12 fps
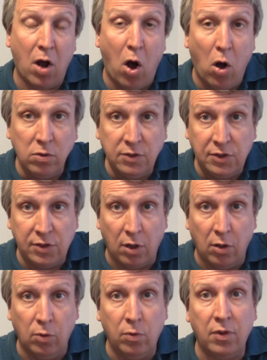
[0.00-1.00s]

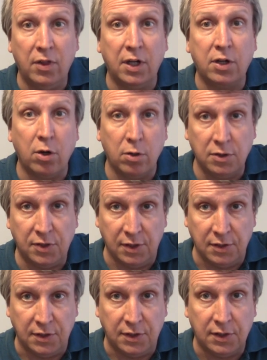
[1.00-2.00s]
also the
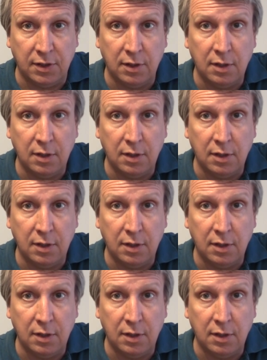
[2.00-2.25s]
curses.